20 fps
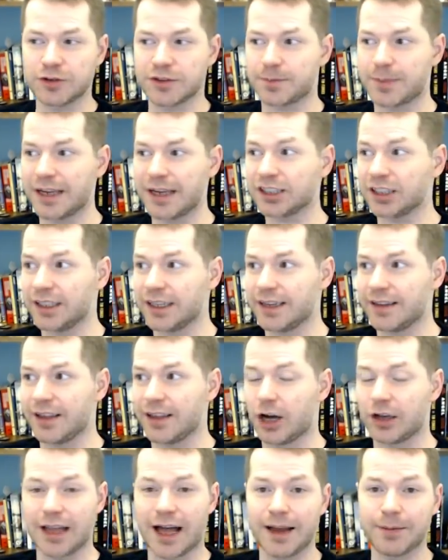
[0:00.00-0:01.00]
Especially the
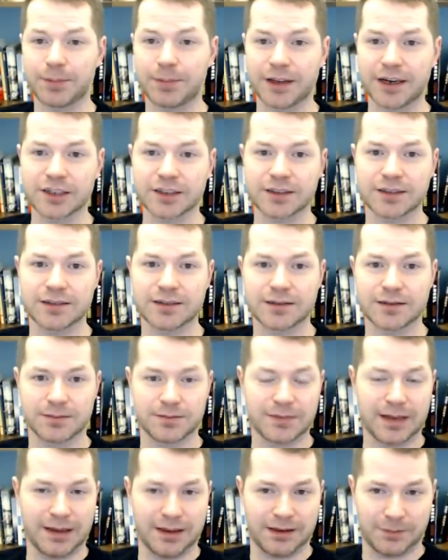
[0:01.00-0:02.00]
online players, because
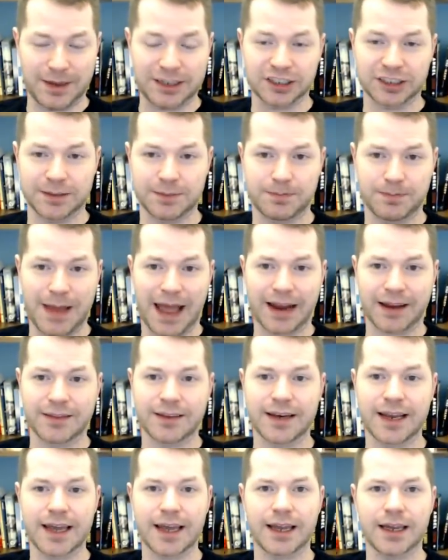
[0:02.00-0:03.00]
especially back in
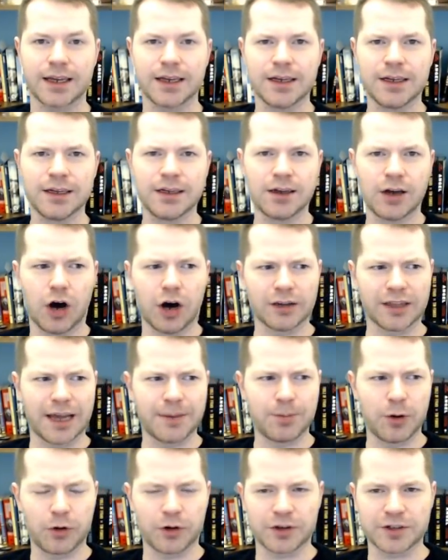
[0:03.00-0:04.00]
the day,
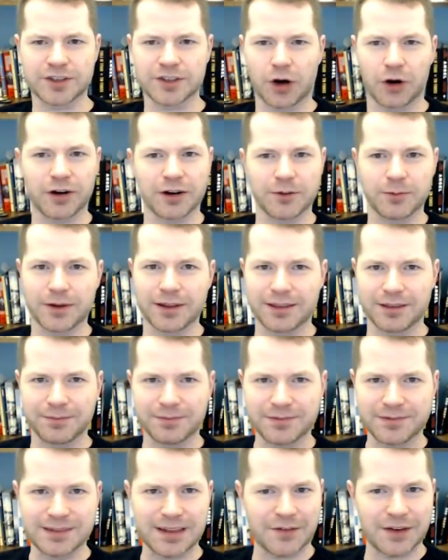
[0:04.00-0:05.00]
online poker started with
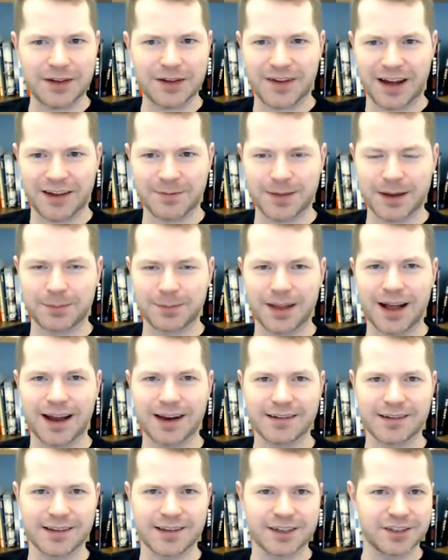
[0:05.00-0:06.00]
75 big
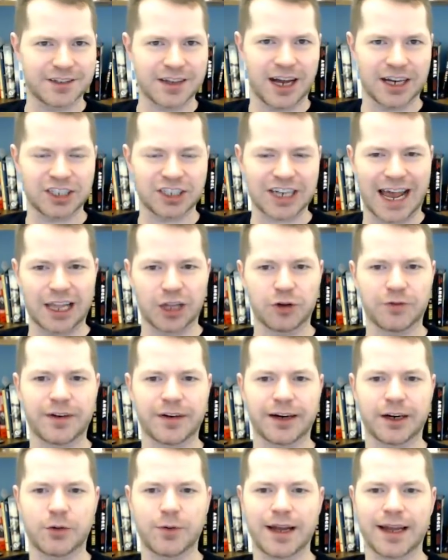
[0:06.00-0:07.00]
blinds and then just got shallow
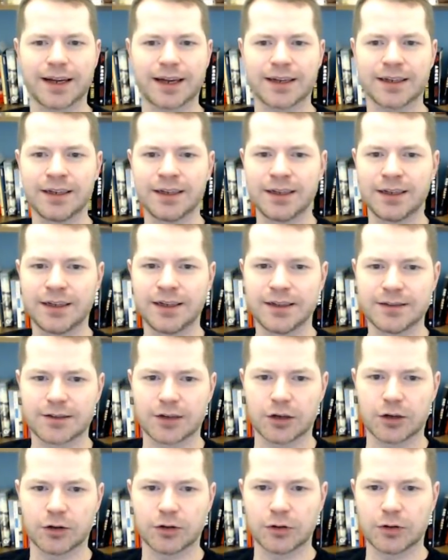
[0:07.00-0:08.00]
very quick.
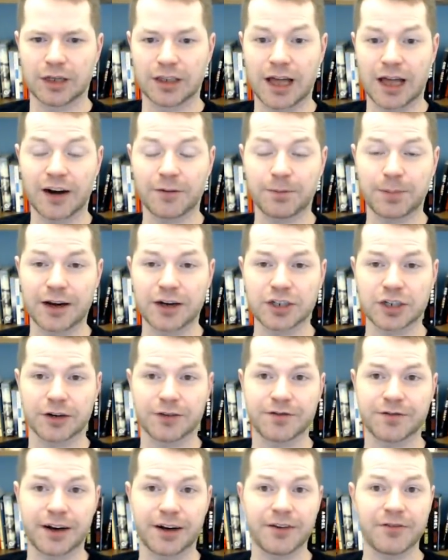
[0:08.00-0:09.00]
So a lot of players are
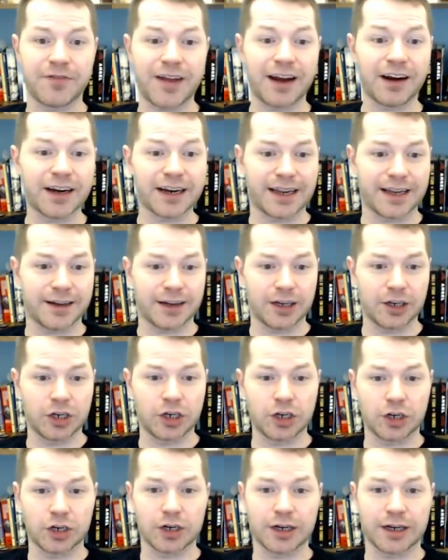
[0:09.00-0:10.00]
very, very
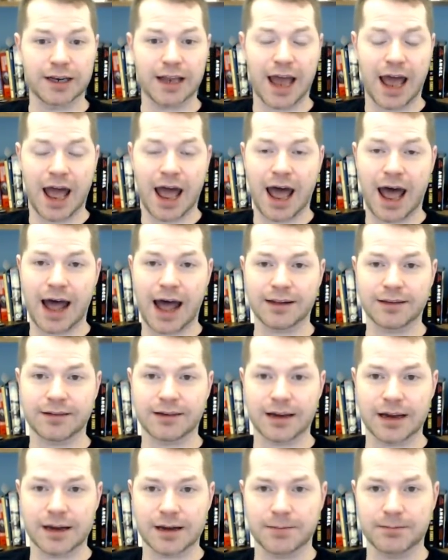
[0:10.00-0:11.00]
good at
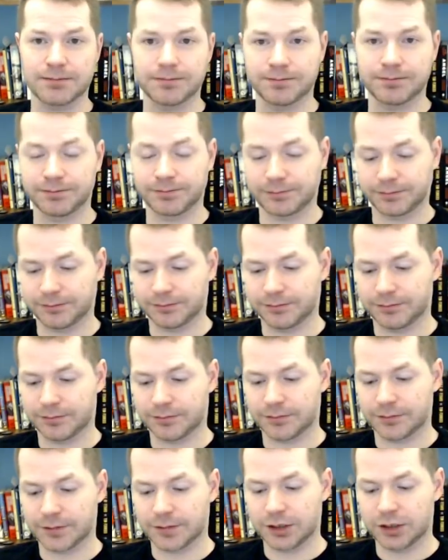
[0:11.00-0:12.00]
um,
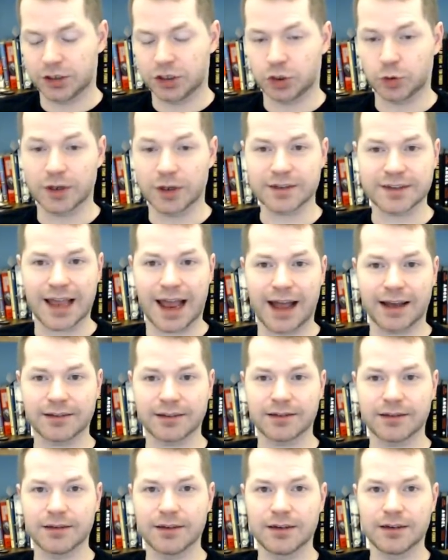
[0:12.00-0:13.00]
short
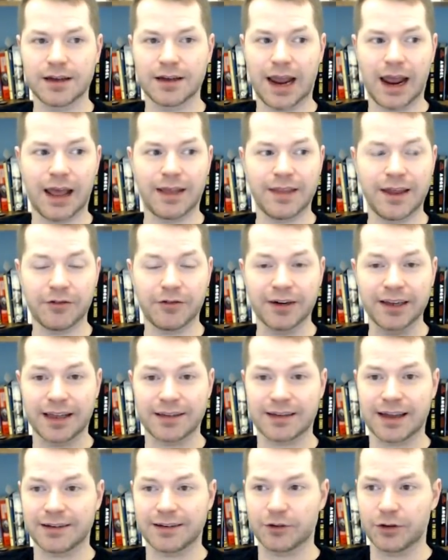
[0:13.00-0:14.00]
stacks and they
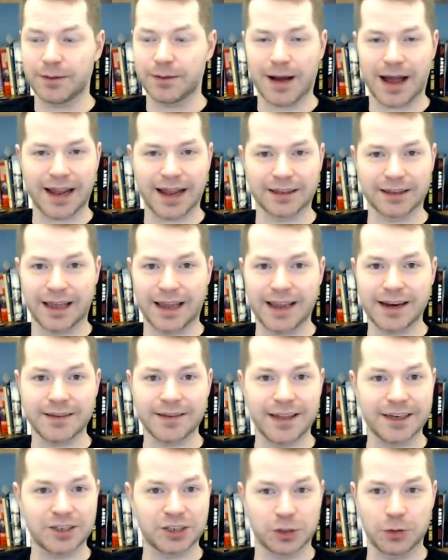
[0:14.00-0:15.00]
realize that, so they buy in late and
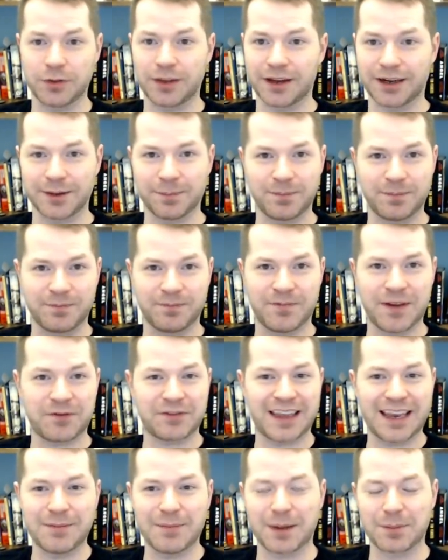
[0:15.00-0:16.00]
they shoot their
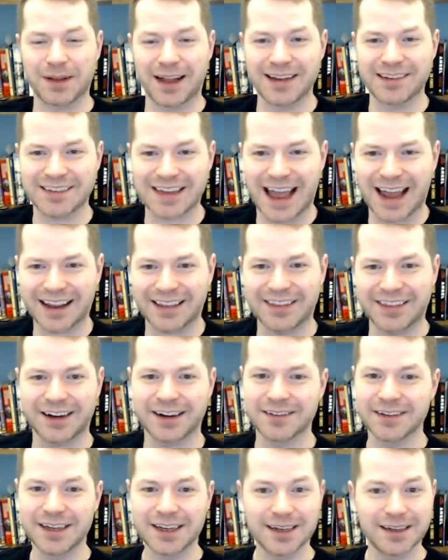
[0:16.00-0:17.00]
15 big blind stack in
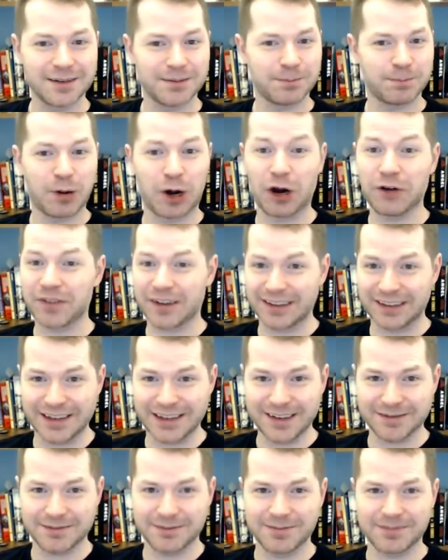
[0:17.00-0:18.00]
there
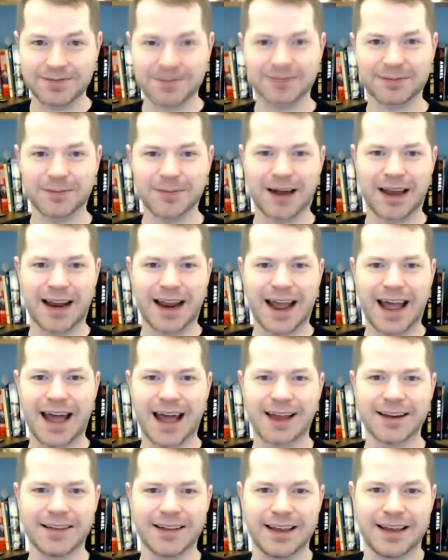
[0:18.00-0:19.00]
perfectly, might I
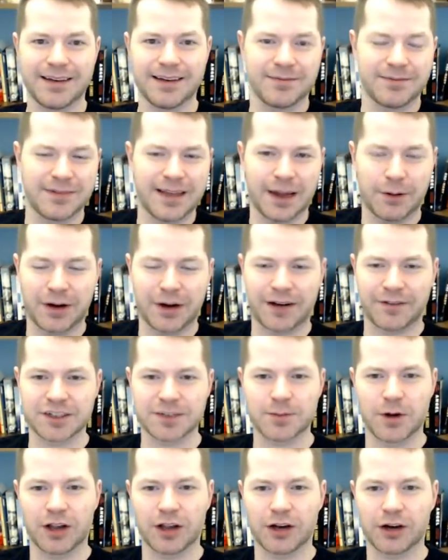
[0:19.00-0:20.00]
add, and they get whatever
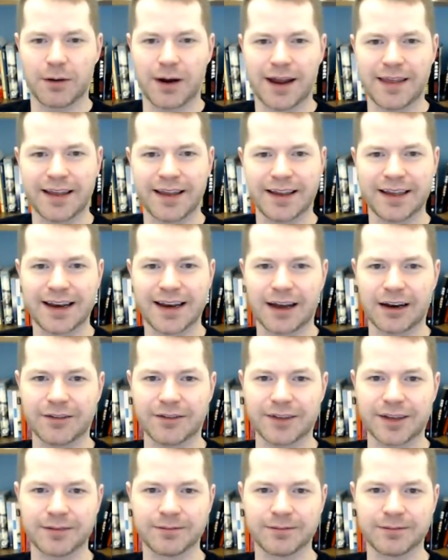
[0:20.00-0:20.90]
small ROI they can get out of it.